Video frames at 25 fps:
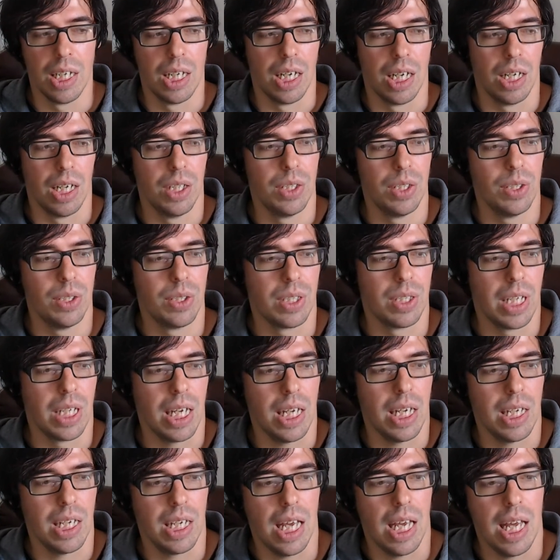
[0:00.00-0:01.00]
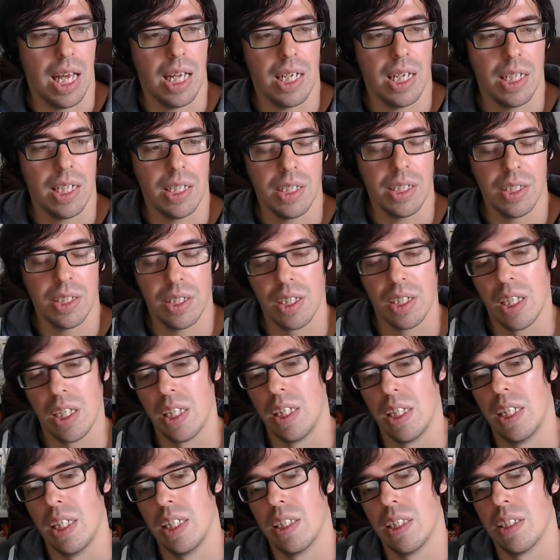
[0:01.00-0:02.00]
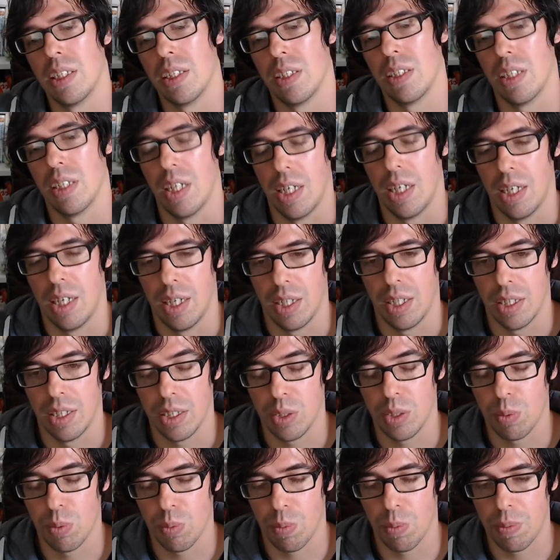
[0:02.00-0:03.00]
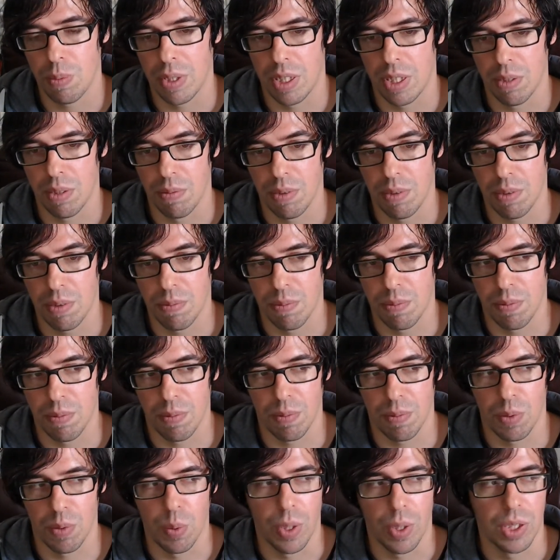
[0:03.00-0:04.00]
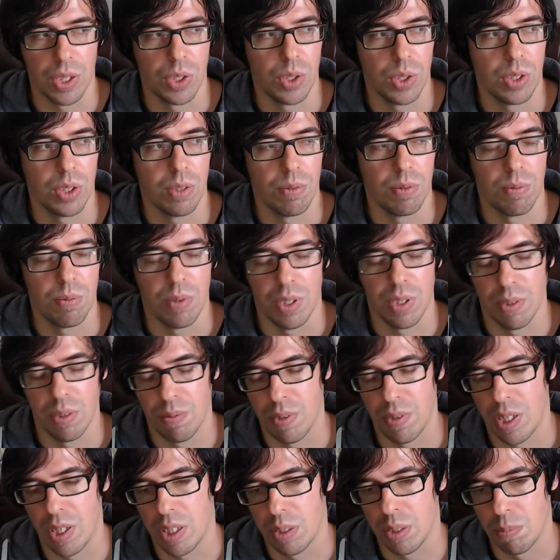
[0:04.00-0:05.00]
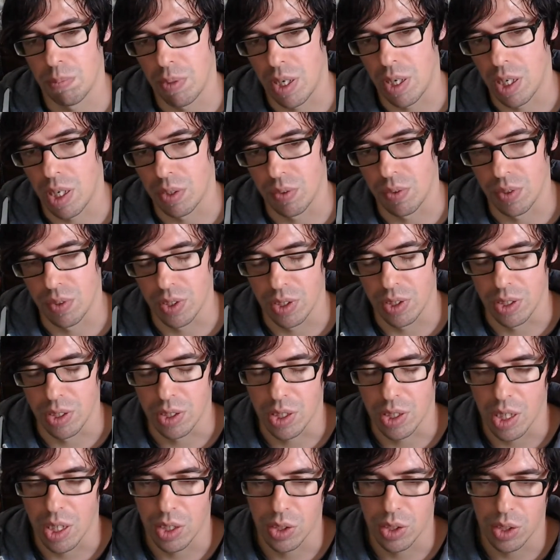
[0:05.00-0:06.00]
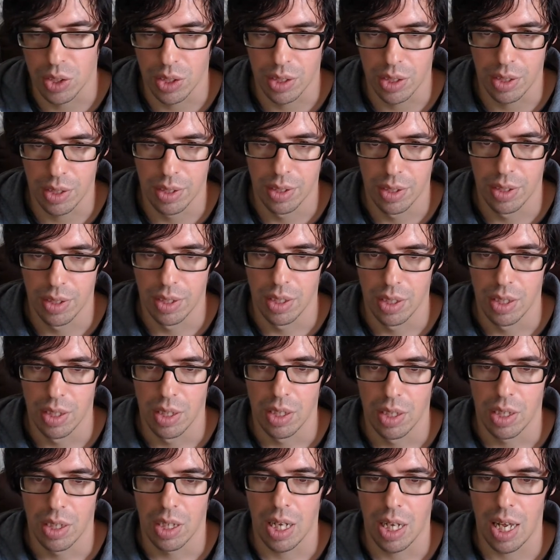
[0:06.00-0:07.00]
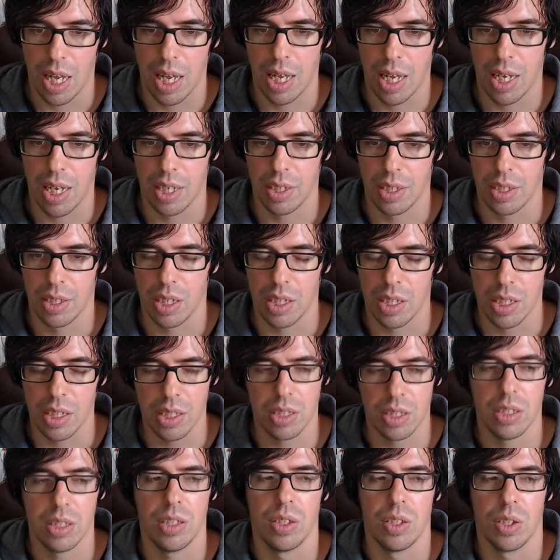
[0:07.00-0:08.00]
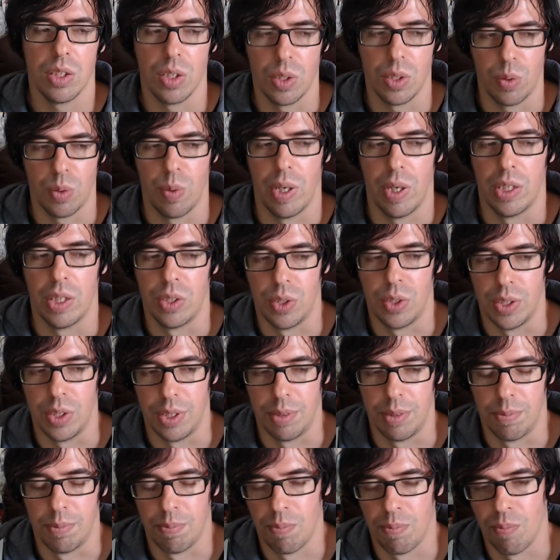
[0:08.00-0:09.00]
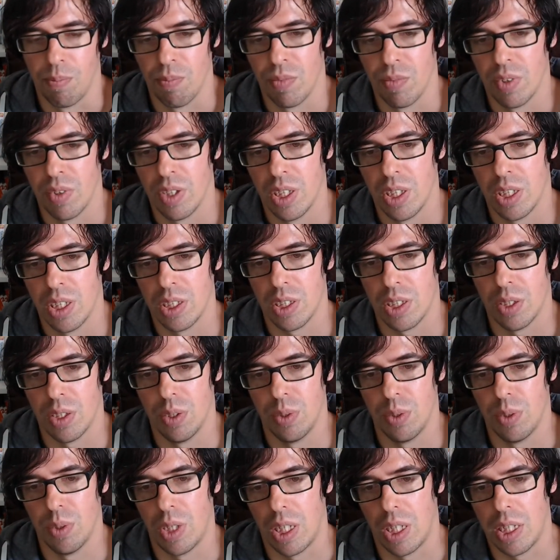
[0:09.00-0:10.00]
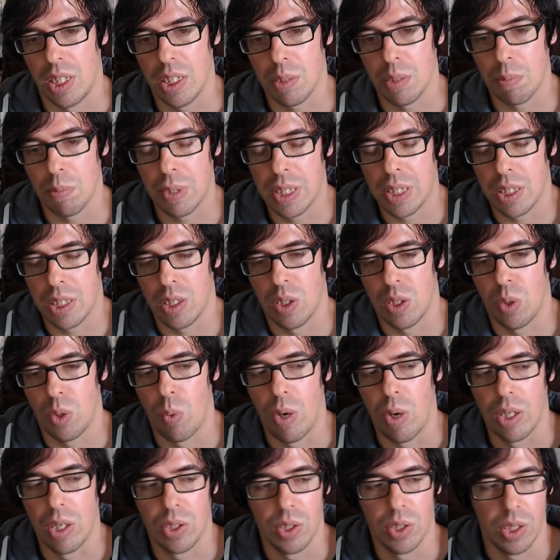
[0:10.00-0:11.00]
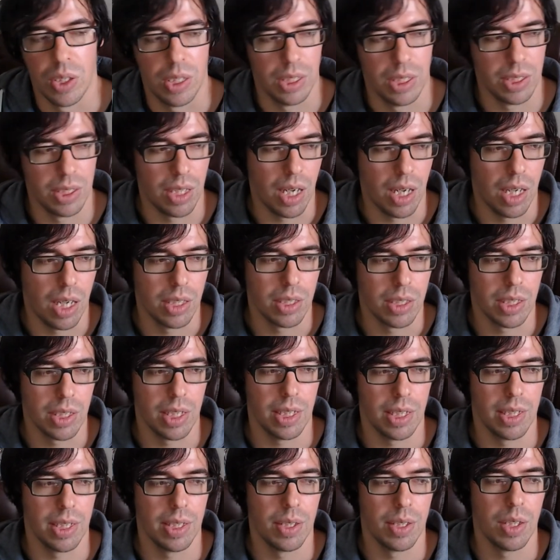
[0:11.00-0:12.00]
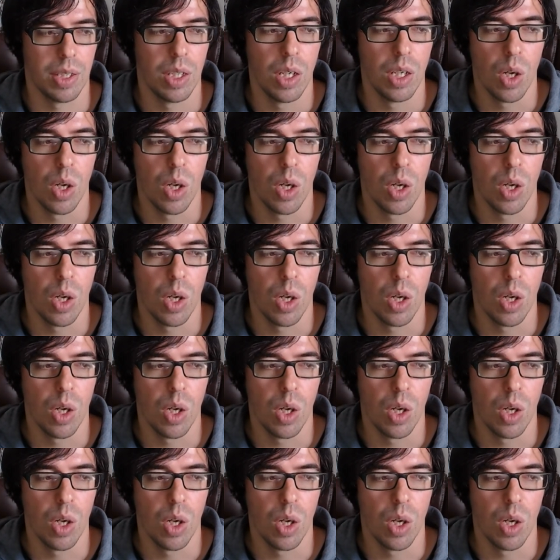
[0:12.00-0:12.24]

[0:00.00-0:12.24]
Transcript: Okay, and this will be the fifth question for the first part of the discussion, and this is a good question. So this particular question is asking,